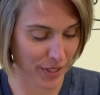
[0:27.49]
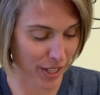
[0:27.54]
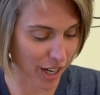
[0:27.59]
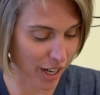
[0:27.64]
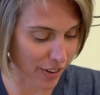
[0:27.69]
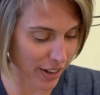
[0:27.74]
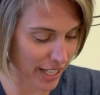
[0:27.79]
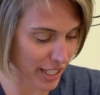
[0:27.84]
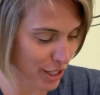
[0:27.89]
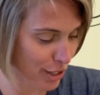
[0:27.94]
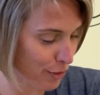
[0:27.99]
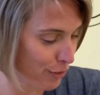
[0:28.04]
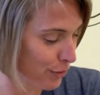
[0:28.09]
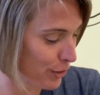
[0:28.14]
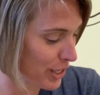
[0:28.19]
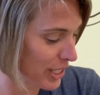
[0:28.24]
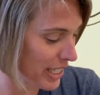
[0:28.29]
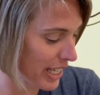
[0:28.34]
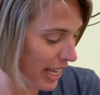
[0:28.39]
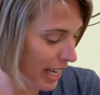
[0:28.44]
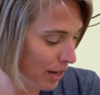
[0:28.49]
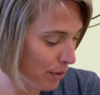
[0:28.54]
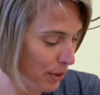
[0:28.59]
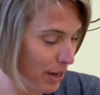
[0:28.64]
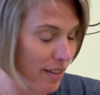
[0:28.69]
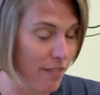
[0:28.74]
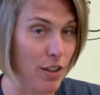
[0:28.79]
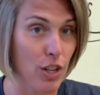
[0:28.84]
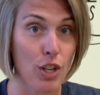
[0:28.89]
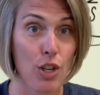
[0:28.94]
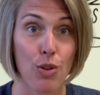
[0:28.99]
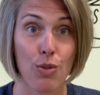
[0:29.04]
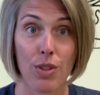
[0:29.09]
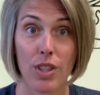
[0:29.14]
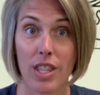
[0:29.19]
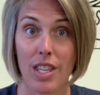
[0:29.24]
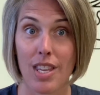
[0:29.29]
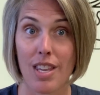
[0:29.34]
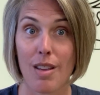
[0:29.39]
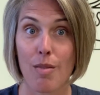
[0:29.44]
All right, so for today we have a new
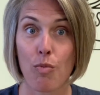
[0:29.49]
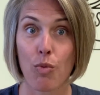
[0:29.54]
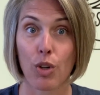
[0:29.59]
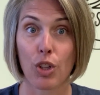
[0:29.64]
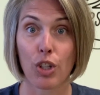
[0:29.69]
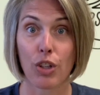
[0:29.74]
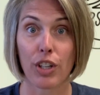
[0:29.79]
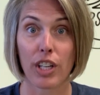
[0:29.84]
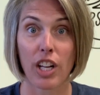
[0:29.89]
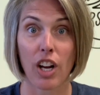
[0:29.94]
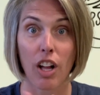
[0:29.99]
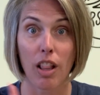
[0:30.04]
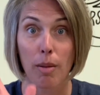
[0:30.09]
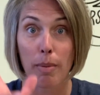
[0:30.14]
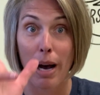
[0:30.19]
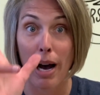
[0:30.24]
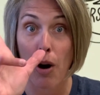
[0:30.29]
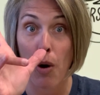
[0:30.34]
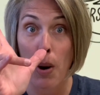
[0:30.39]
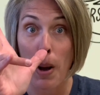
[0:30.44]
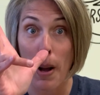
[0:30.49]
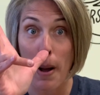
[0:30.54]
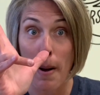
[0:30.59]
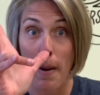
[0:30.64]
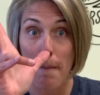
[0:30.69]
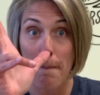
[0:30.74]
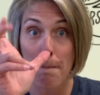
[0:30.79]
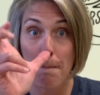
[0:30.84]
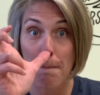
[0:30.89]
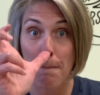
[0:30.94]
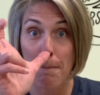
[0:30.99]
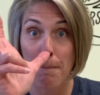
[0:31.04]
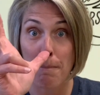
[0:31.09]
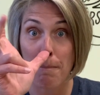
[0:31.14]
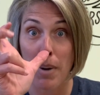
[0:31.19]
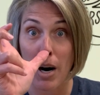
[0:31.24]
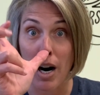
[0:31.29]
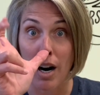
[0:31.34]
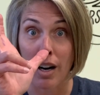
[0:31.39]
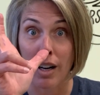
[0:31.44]
theme. We're learning all about
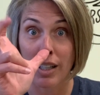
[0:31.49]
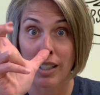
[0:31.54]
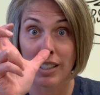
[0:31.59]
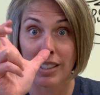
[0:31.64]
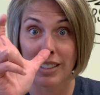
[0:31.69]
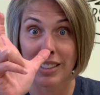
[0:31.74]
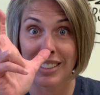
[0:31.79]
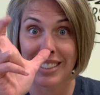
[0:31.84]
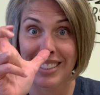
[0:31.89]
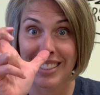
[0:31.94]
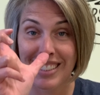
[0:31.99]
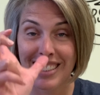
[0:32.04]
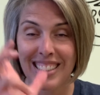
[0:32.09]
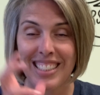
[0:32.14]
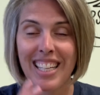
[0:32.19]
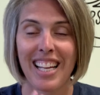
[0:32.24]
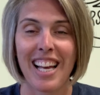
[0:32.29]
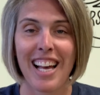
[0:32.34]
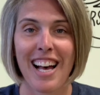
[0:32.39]
bugs.